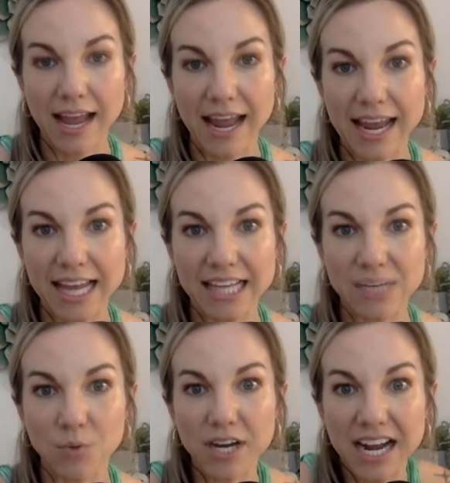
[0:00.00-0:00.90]

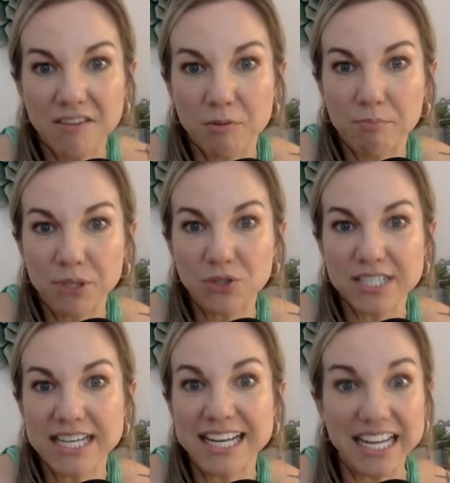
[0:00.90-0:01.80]
And we're kind of a
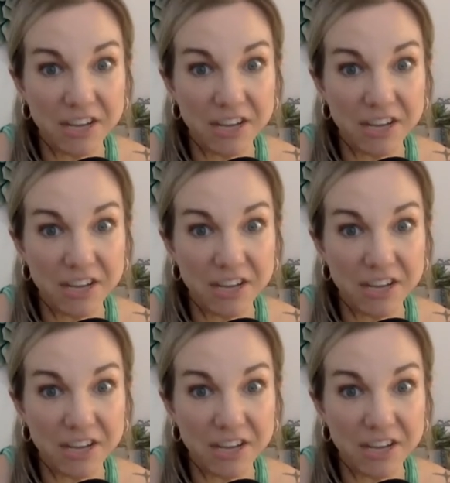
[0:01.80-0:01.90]
built-in,